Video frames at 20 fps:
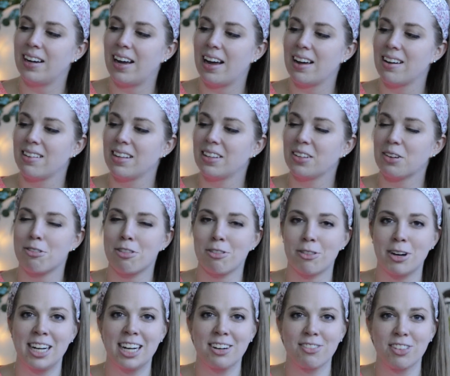I think there are
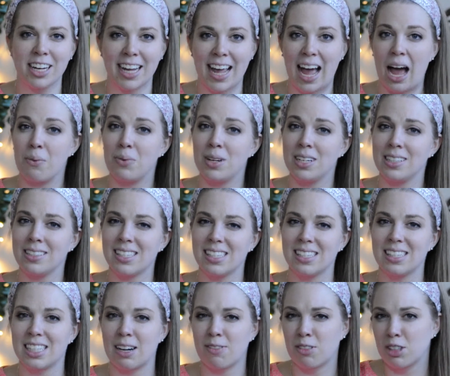3 different cat ones
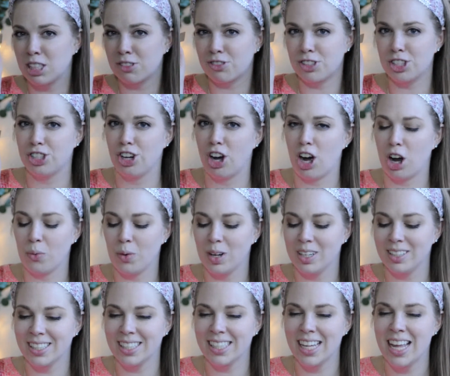and several different dog
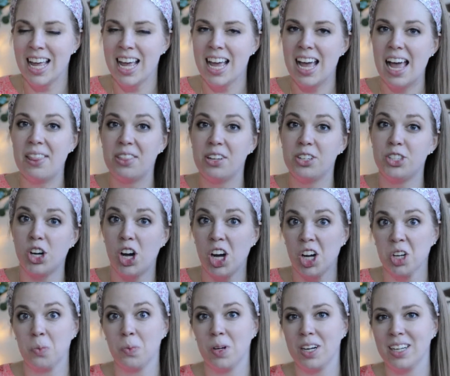ones. And the
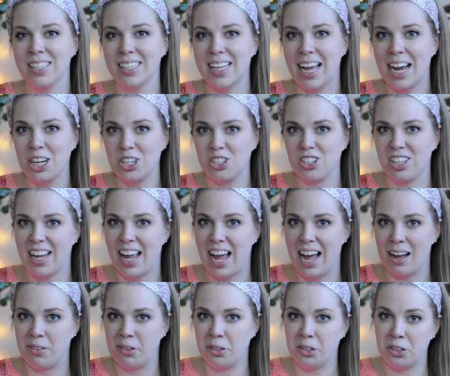dog ones actually
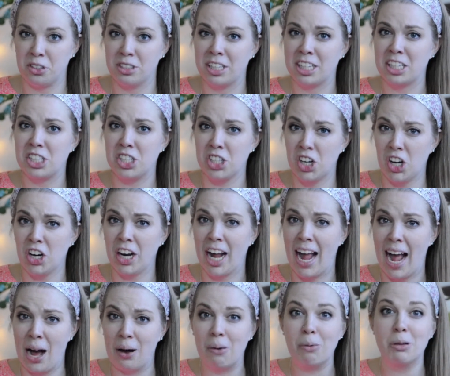have a little like dog
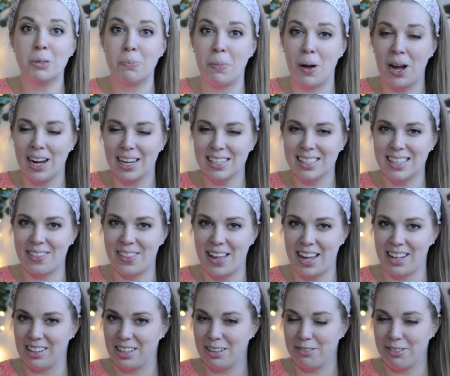house box that
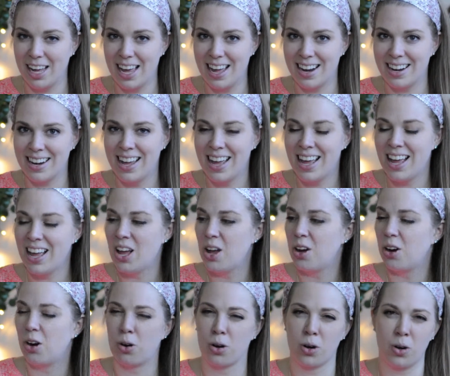they live in
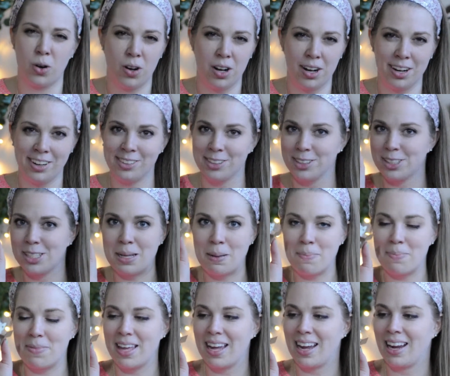or on or
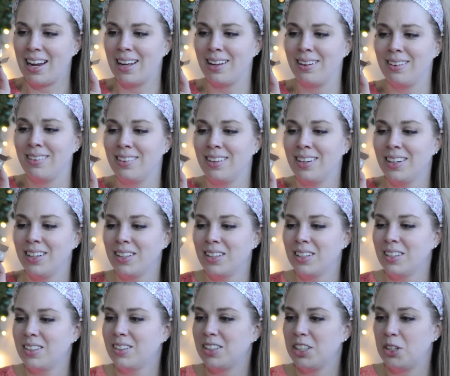something. And
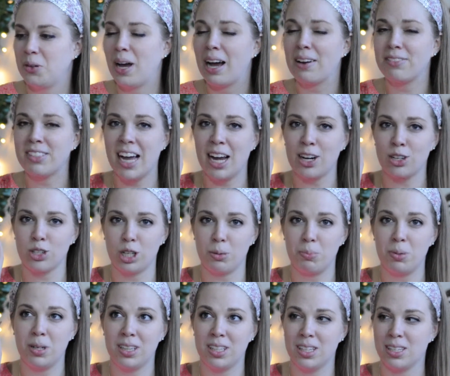you have to actually
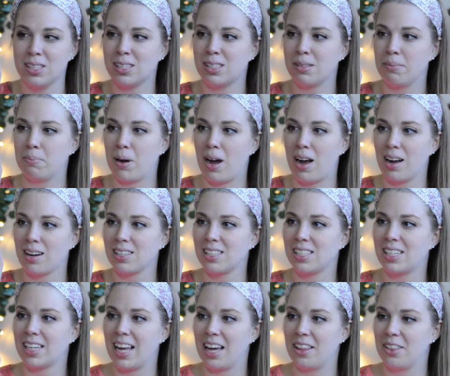put this box
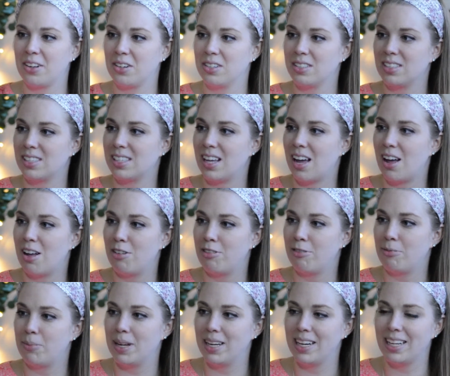together itself.
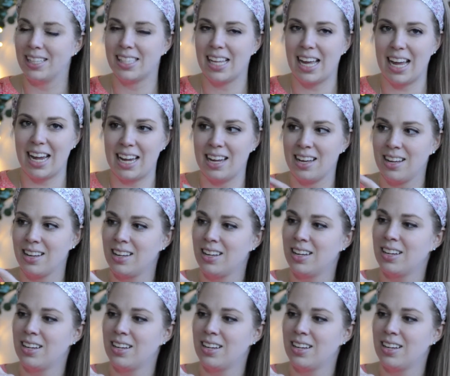But it's a